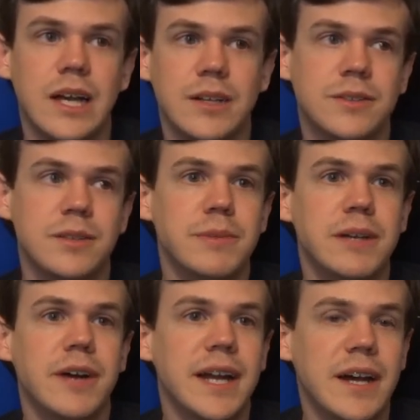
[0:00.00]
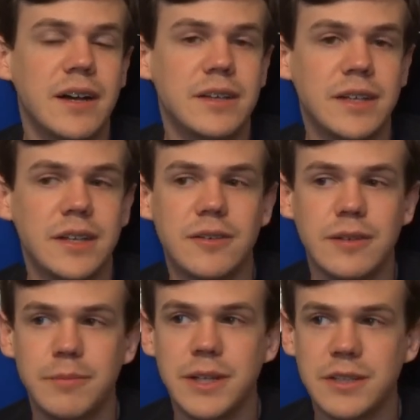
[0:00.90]
it, to me right now, you know,
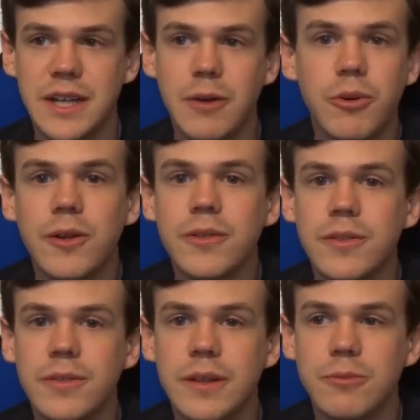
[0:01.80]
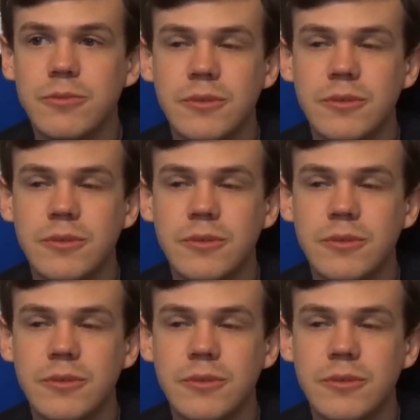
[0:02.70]
I mean, it's not worth it.